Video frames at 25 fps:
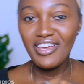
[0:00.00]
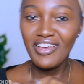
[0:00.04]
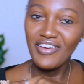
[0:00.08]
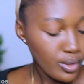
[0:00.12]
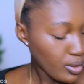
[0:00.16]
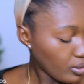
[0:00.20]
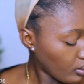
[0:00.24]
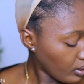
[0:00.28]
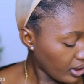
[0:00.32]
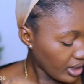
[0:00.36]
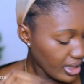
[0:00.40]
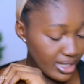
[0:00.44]

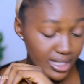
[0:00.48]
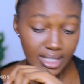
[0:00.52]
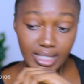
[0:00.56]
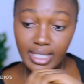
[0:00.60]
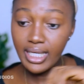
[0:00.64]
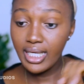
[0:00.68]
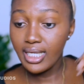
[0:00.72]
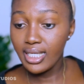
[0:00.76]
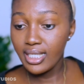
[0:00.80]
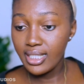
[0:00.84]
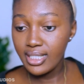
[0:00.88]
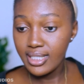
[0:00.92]
let's
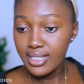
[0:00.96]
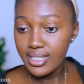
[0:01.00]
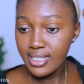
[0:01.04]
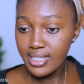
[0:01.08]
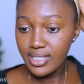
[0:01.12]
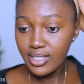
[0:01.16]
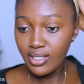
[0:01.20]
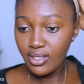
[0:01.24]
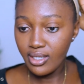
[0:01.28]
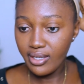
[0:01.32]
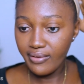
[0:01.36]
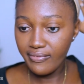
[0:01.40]
get
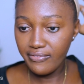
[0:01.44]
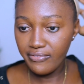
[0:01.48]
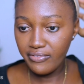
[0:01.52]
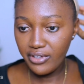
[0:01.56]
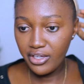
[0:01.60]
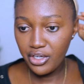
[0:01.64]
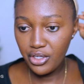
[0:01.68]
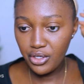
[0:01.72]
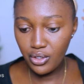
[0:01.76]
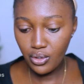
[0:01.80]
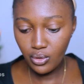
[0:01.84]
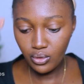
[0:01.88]
into the
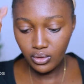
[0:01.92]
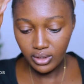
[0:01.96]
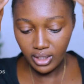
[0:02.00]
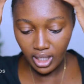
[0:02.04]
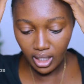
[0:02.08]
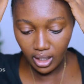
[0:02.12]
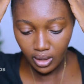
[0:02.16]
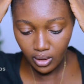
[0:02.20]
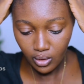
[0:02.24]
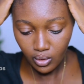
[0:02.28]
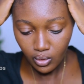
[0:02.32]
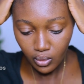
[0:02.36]
video
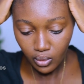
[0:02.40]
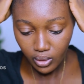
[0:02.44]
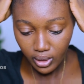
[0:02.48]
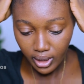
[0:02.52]
now.